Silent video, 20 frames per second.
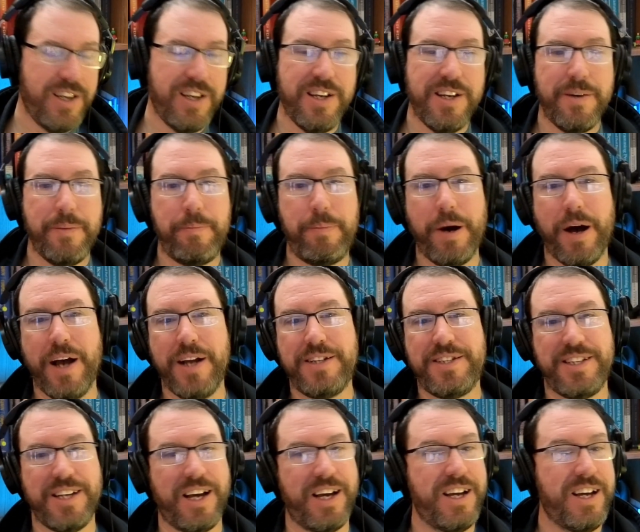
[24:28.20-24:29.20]
But
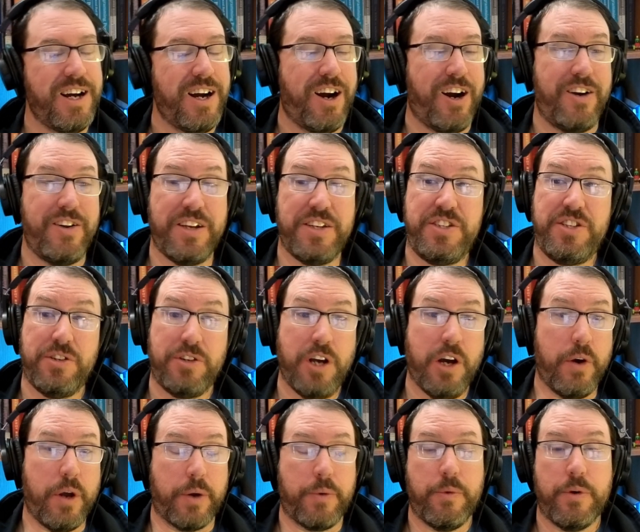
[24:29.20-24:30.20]
are they still
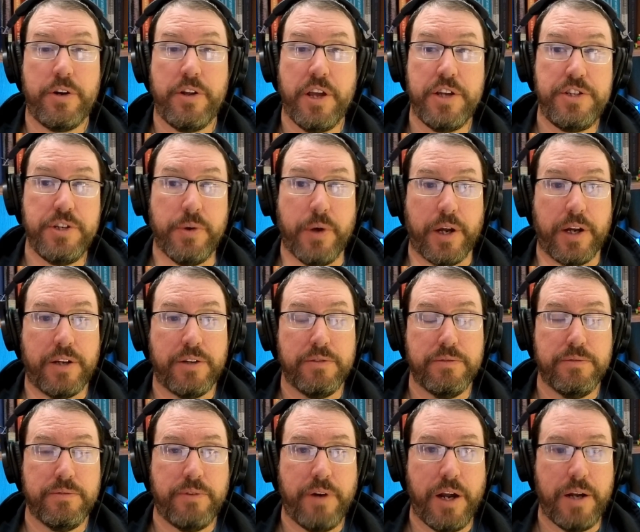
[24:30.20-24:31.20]
going? What are they doing?
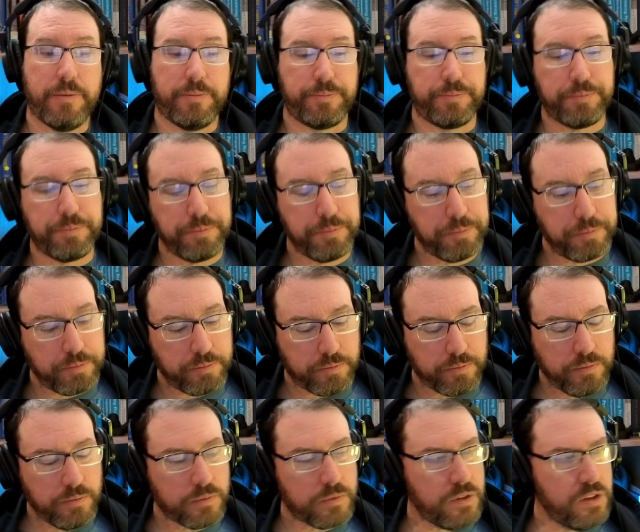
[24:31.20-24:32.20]
Right?
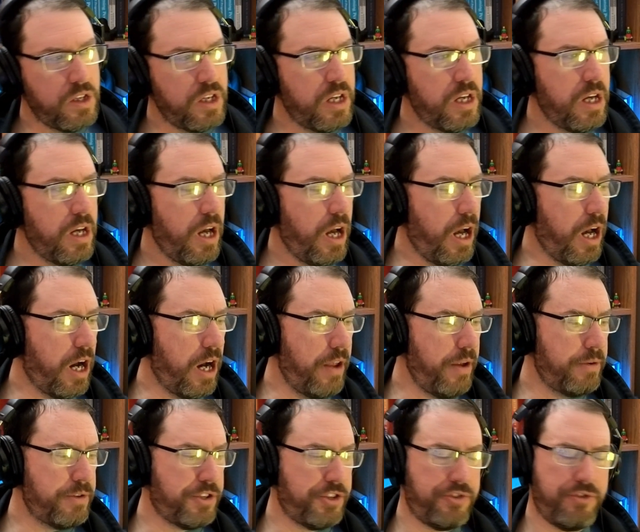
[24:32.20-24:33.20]

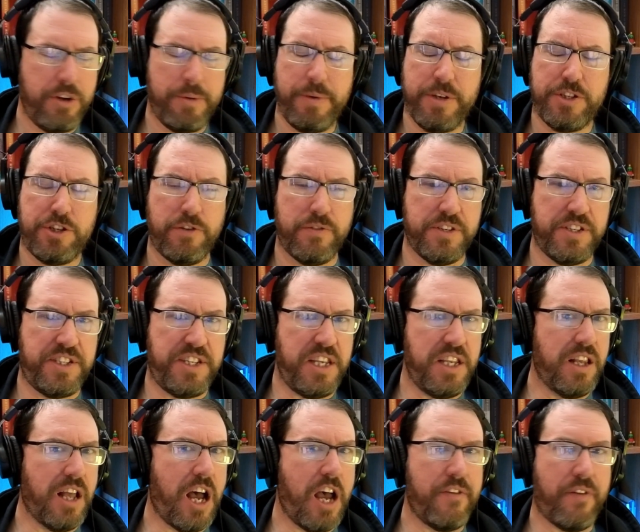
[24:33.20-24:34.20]
There's a streaming service,
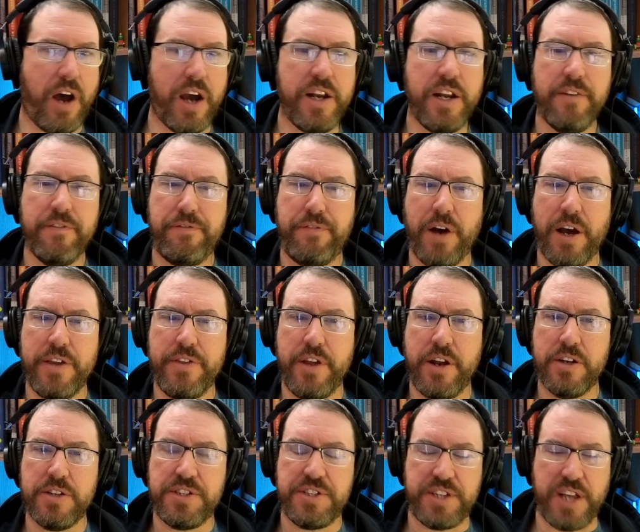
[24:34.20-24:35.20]
DLive. I didn't find their
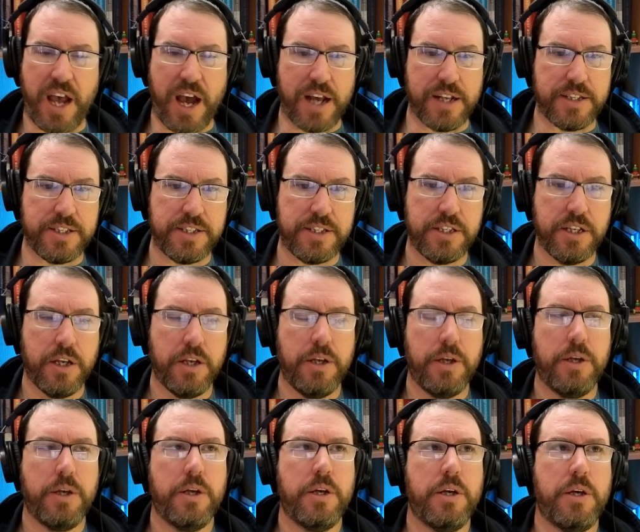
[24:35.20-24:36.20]
stats,
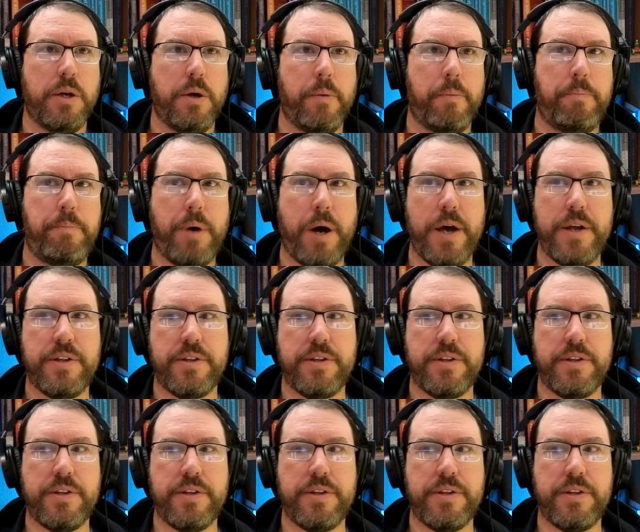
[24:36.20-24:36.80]
but